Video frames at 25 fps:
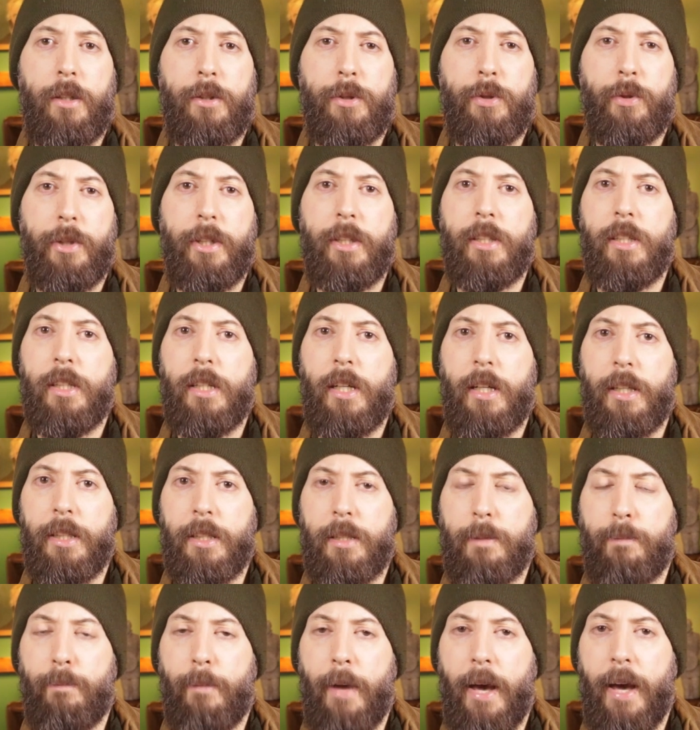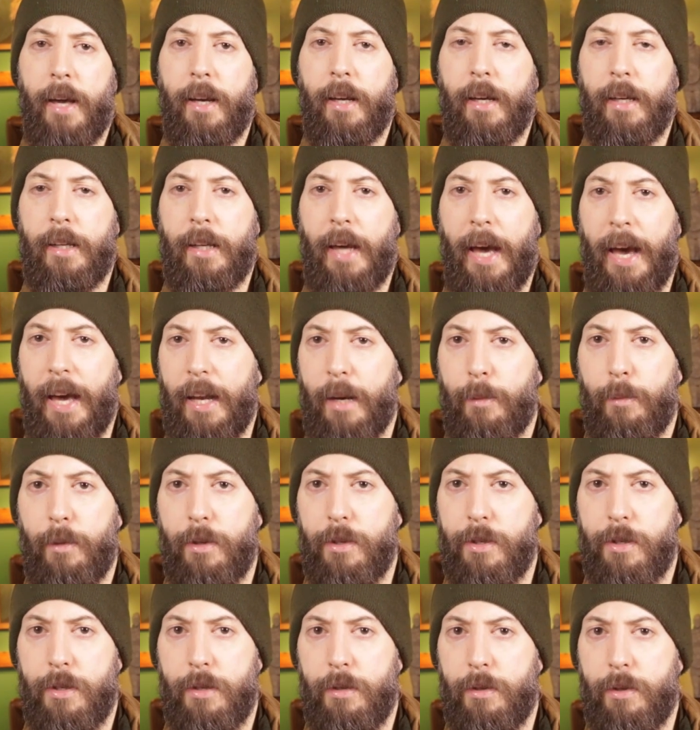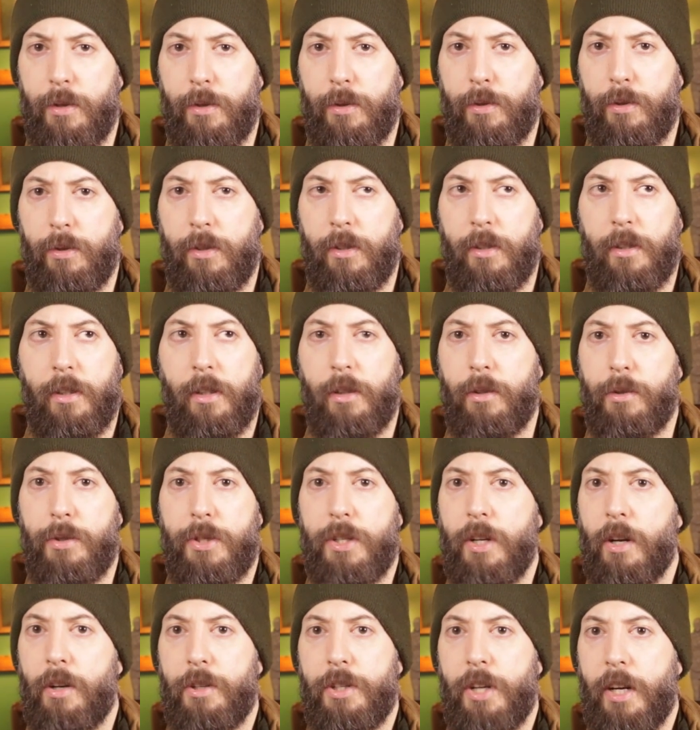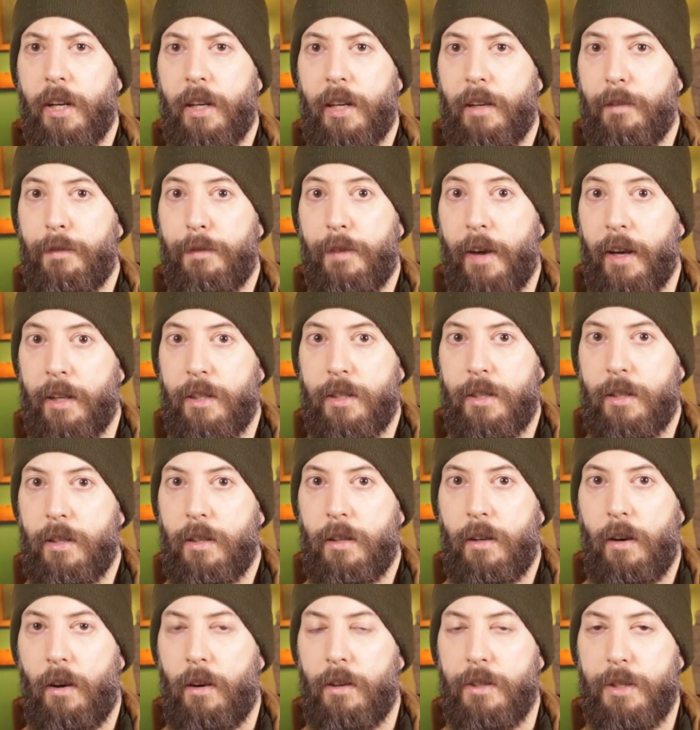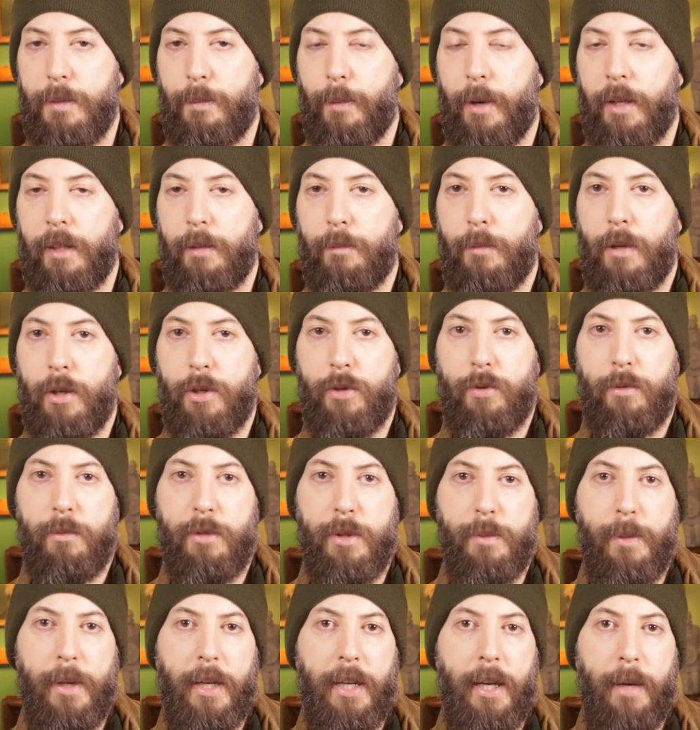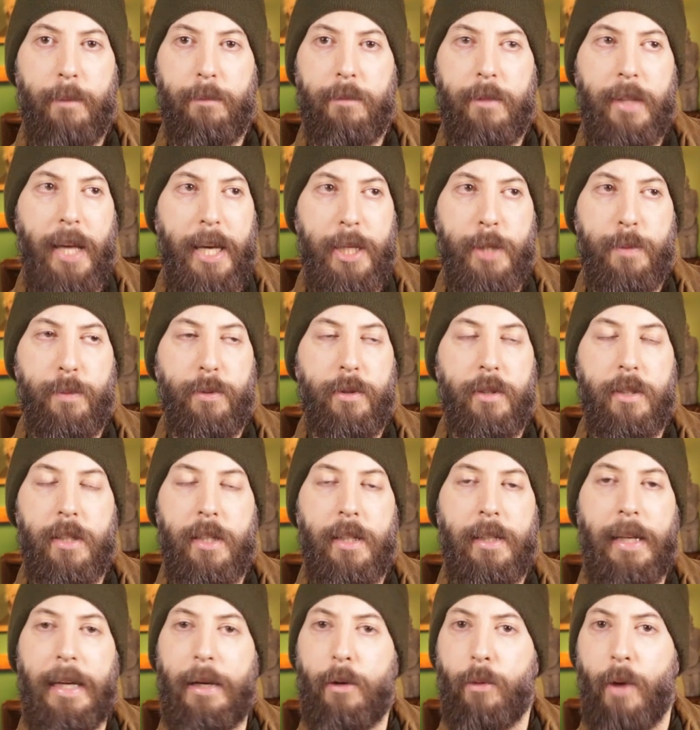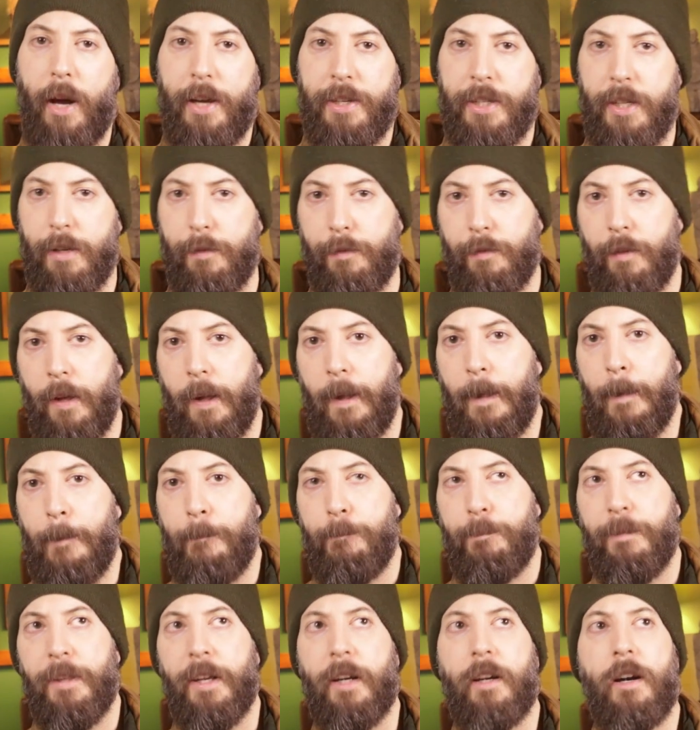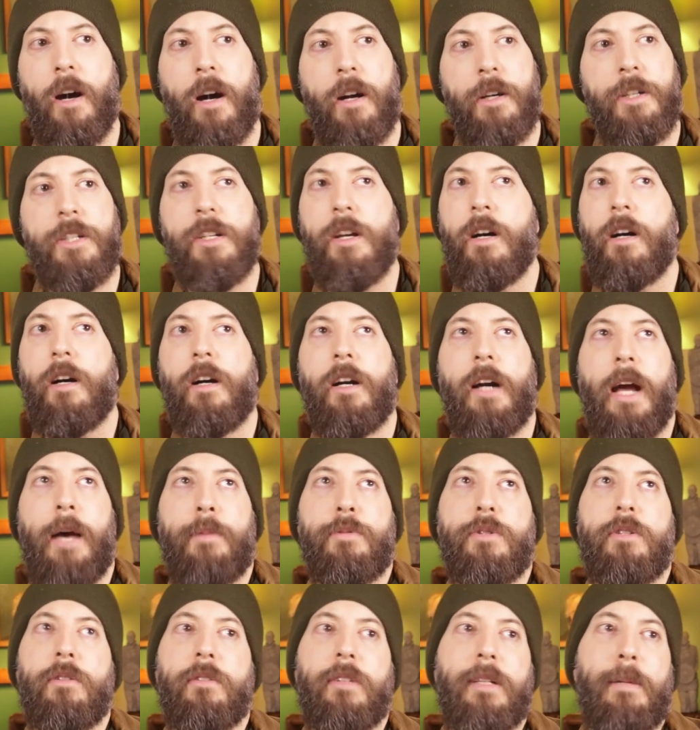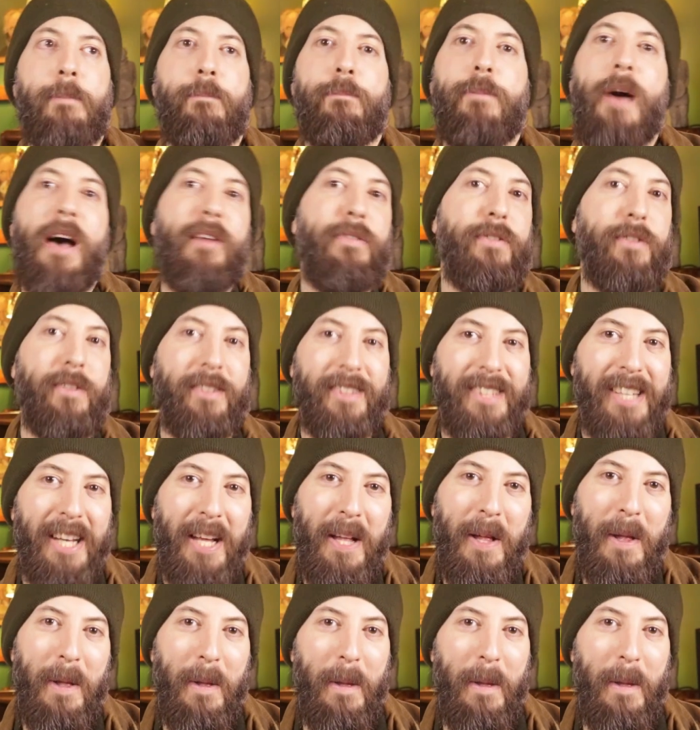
During the night, men and animals, due to the hallucinogenic effects caused by the mushrooms, become desperate and aggressive. The guards are absolutely baffled,